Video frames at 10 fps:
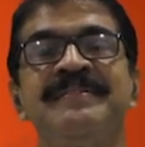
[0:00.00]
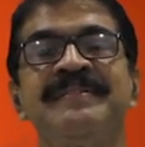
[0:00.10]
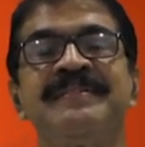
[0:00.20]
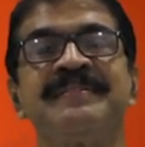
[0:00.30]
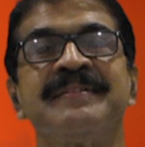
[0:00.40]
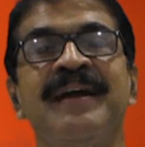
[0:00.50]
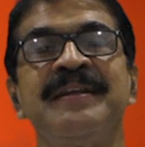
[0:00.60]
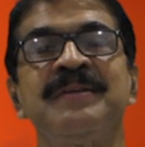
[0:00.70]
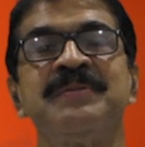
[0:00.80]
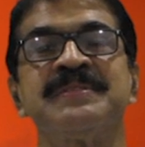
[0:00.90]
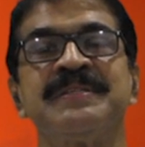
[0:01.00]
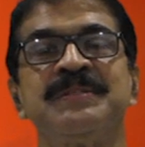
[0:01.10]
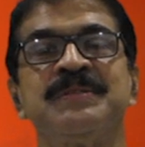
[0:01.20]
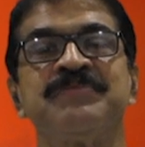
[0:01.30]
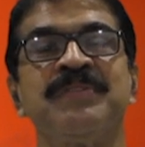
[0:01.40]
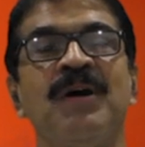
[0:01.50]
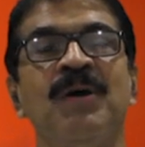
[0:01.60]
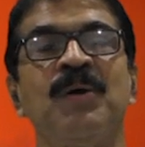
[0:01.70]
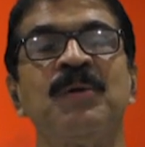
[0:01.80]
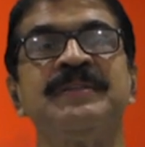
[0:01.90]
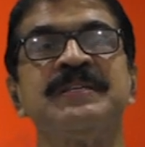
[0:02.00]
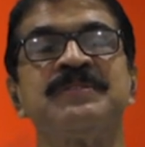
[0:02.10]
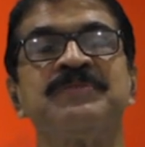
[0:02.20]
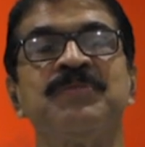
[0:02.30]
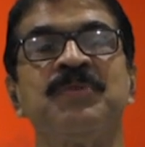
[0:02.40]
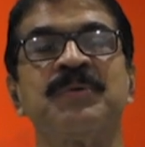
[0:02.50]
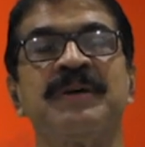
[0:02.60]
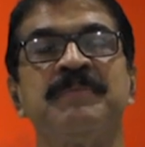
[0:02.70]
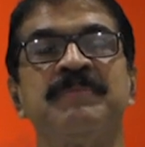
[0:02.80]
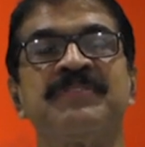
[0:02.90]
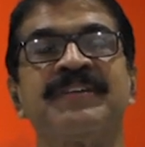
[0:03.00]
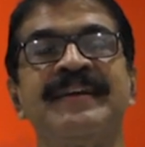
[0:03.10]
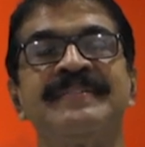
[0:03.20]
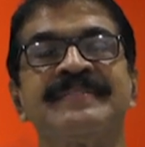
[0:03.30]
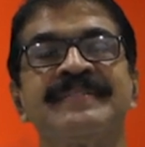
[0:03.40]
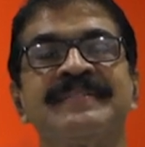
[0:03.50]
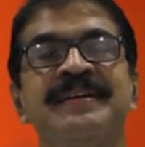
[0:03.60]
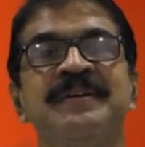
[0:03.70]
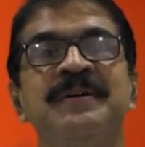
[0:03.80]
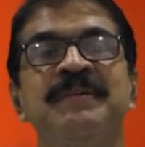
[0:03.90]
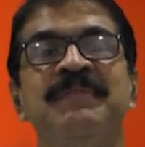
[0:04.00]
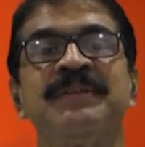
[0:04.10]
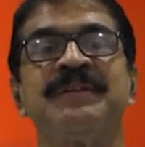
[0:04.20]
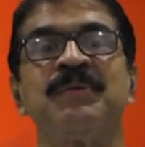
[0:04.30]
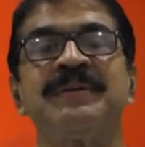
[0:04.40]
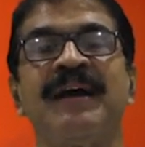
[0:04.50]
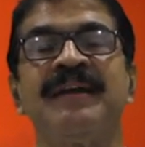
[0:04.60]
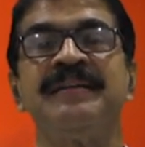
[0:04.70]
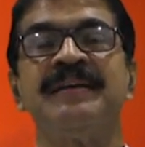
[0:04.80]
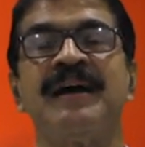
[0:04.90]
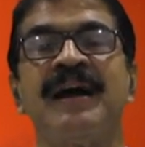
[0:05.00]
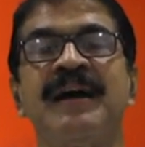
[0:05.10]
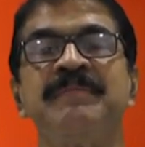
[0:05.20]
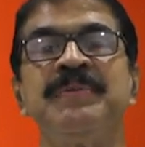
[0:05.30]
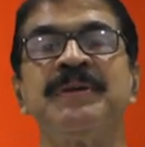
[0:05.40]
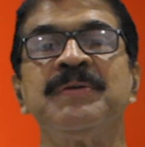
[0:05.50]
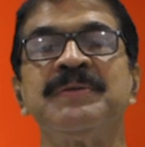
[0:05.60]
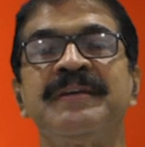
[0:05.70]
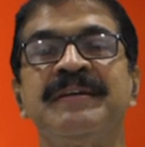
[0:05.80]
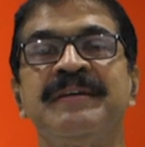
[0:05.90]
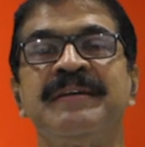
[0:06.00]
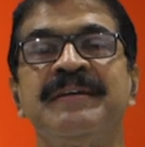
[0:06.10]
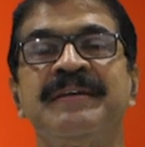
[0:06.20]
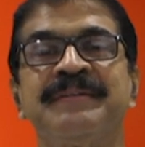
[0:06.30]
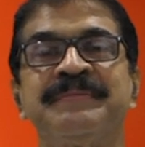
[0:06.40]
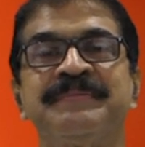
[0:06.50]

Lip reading: meaning and usage of all these 4 phrases without any ambiguity.